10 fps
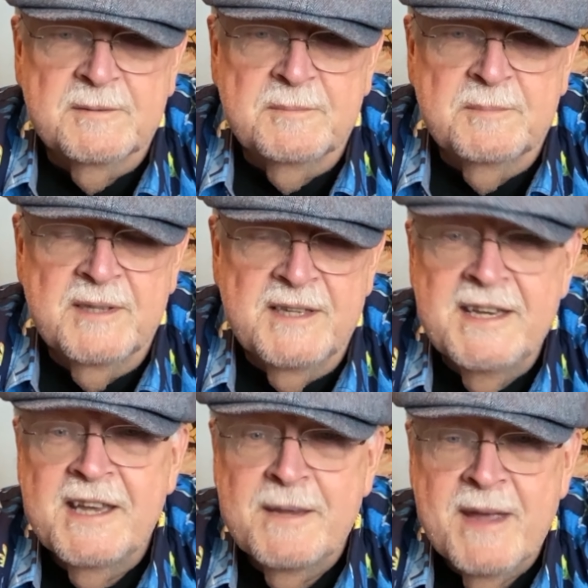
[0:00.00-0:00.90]
But
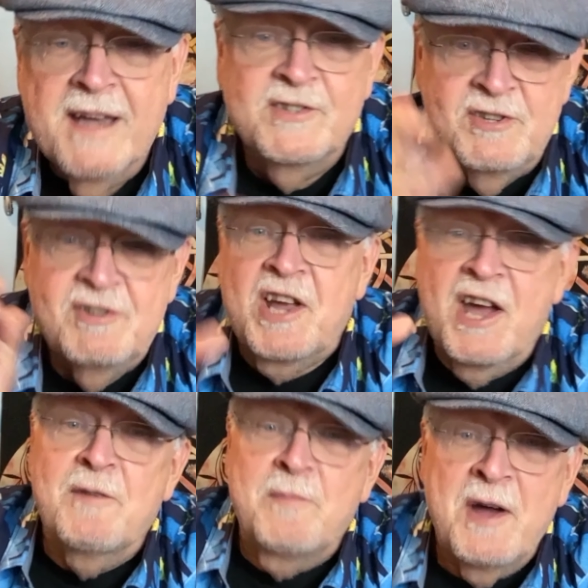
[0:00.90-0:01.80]
he came back and says, you
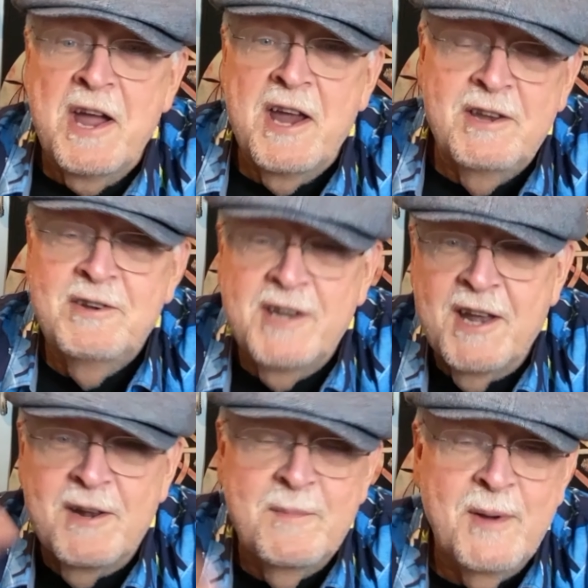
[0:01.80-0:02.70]
gotta buy it, you
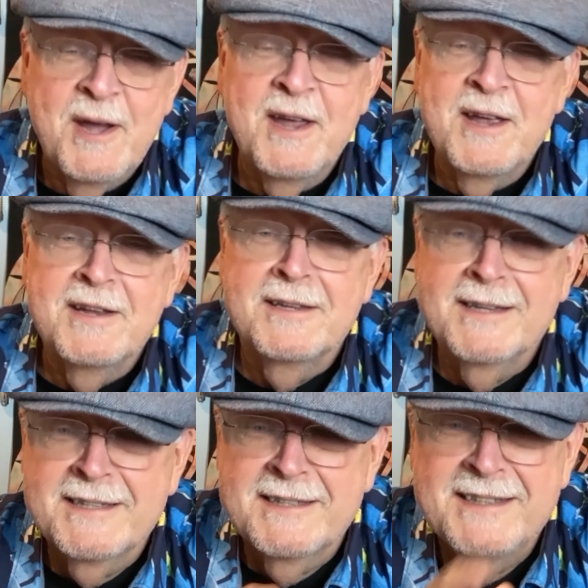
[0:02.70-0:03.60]
gotta buy it. And
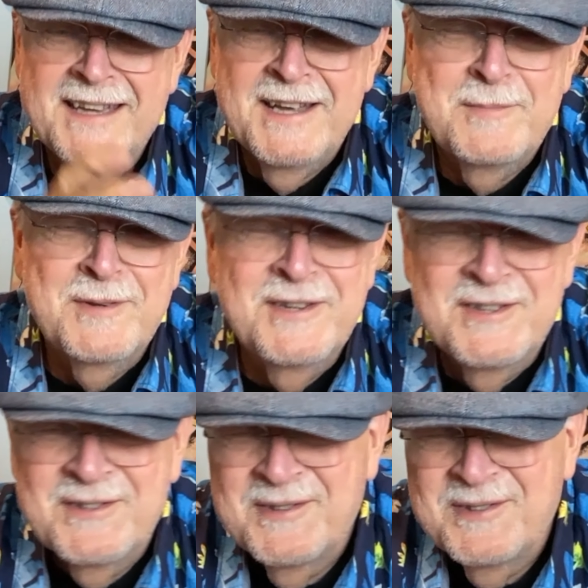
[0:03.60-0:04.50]
I said, yeah, but
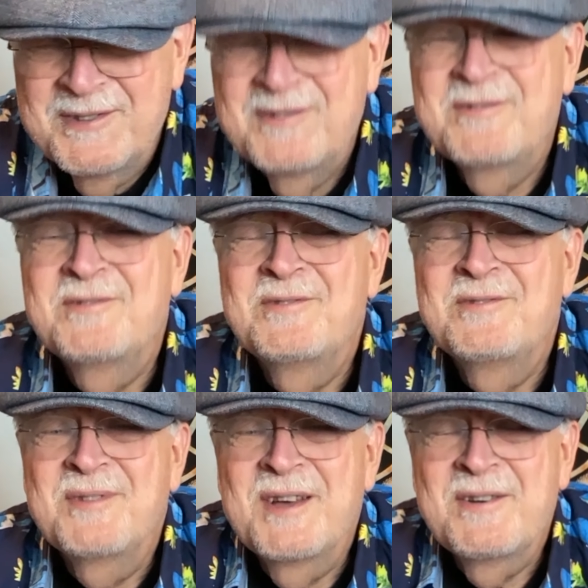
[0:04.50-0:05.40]
it's
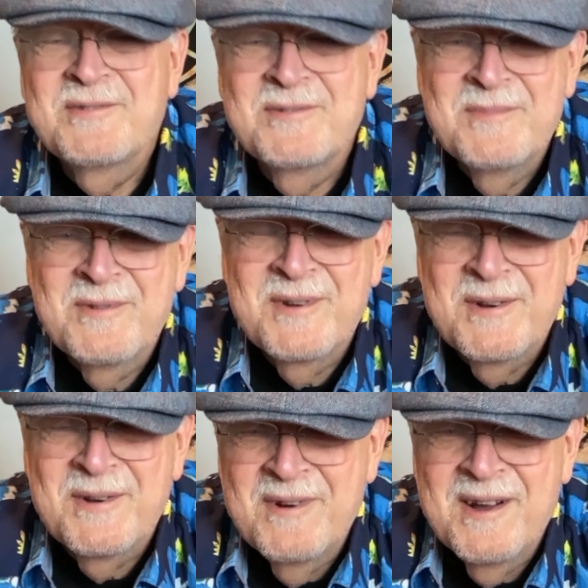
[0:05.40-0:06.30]
$2,000 more than I
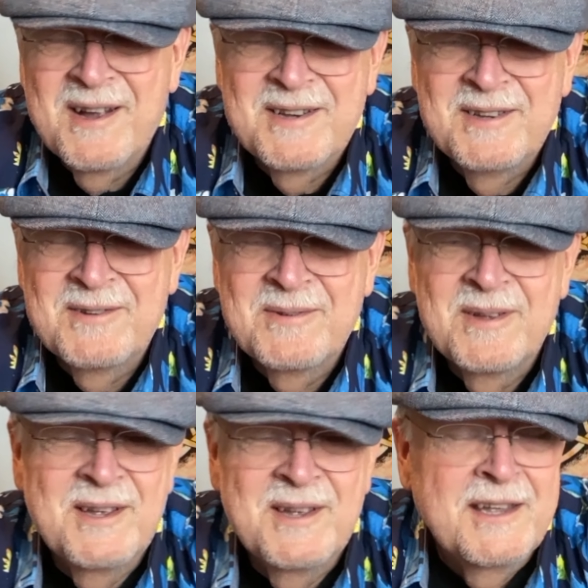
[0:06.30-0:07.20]
want, And
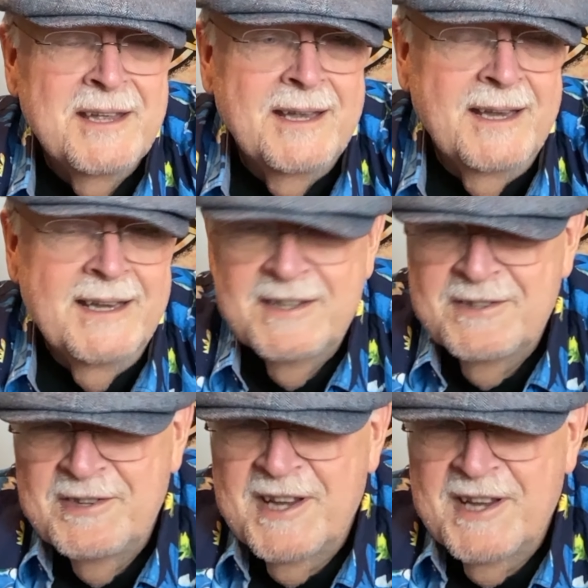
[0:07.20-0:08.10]
he
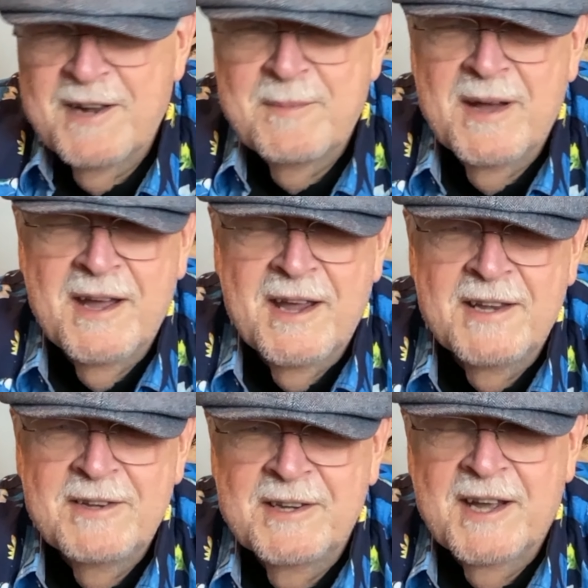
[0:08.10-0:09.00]
said, you gotta buy it,
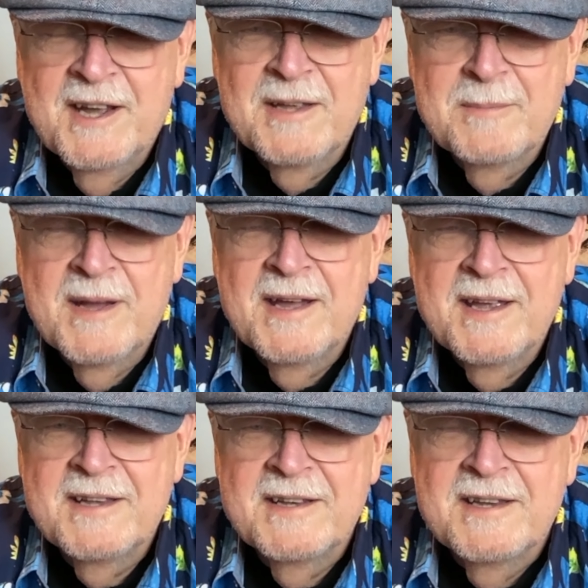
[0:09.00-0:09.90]
you gotta buy
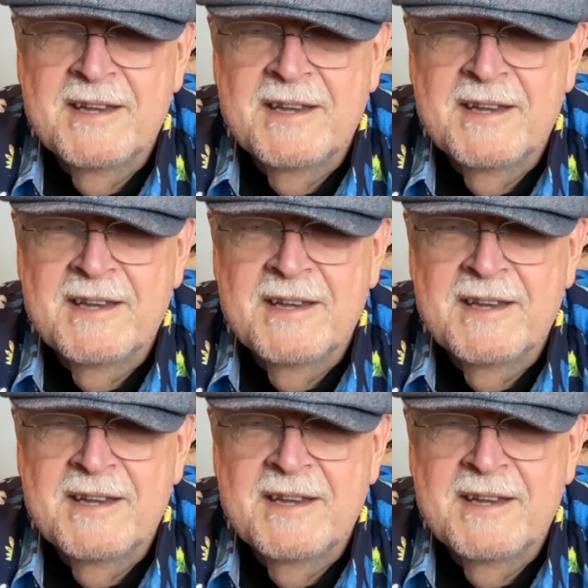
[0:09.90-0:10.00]
it.